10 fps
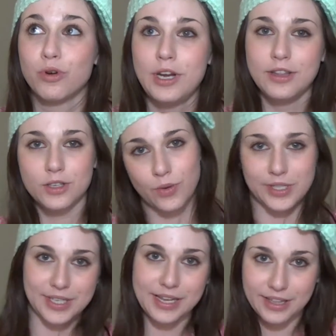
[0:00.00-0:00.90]
breathe, so
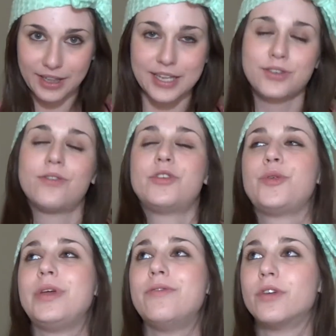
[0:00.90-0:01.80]
it's like the lesser of
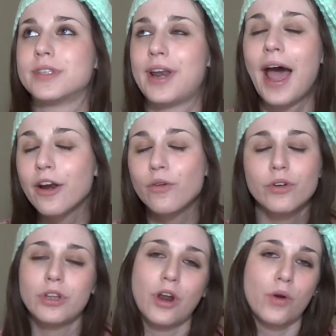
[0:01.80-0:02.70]
two evils, and I don't
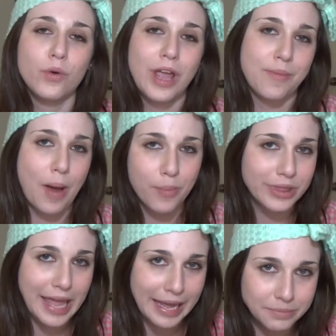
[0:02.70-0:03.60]
really know who came up
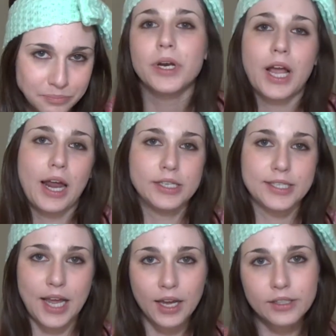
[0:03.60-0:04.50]
with that, but it kind of
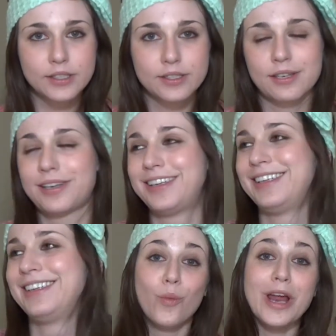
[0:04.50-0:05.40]
sucks.
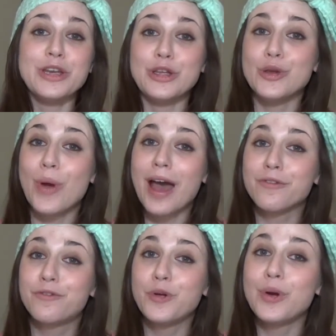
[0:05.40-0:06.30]
When you
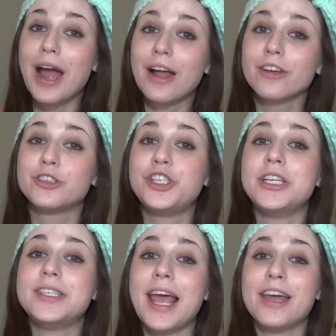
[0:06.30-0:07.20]
have food
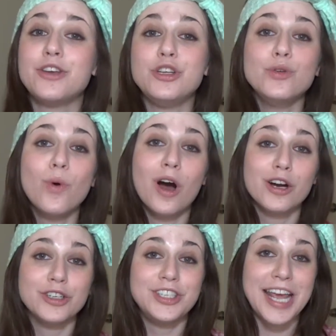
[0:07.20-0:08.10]
allergies and you
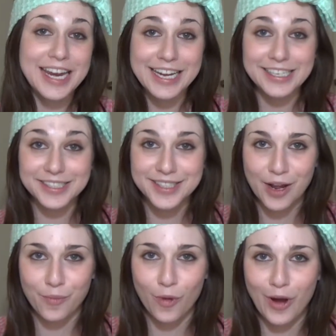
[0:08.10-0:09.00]
are dating
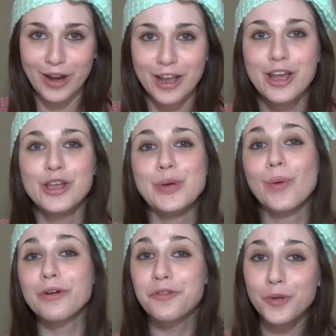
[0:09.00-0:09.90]
someone,
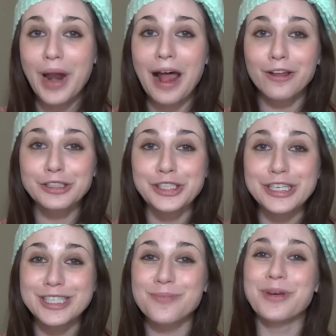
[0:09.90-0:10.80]
your food
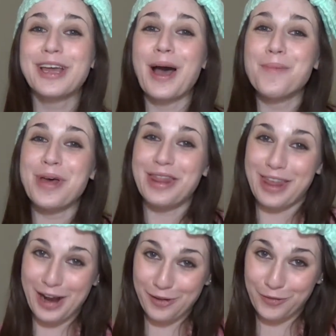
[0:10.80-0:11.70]
allergies become
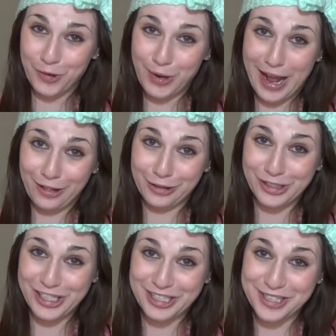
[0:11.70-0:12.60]
their food
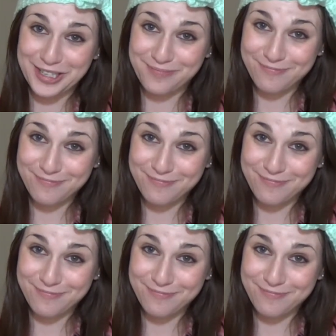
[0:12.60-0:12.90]
allergies.